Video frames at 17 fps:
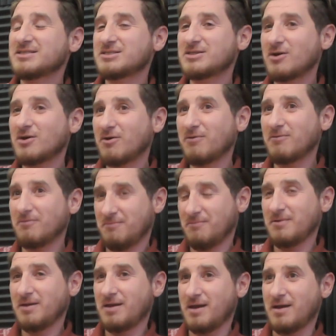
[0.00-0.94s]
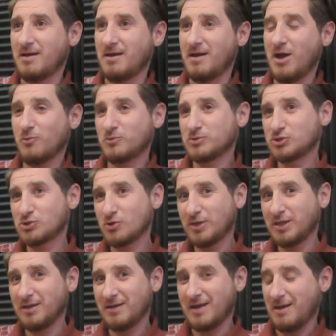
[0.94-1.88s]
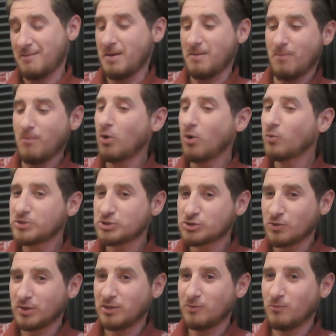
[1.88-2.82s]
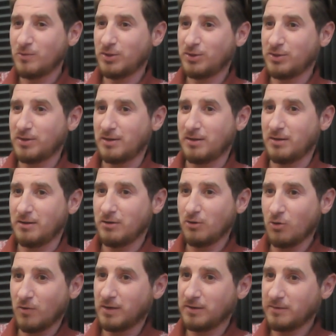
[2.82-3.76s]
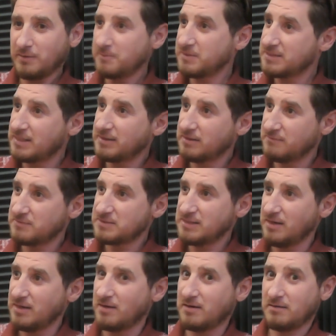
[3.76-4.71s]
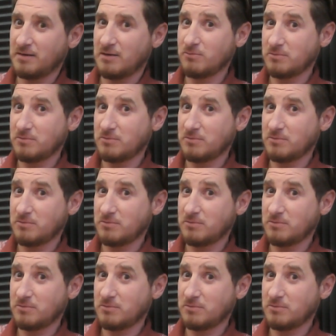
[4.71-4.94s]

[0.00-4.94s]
So I'm always talking with local representatives here.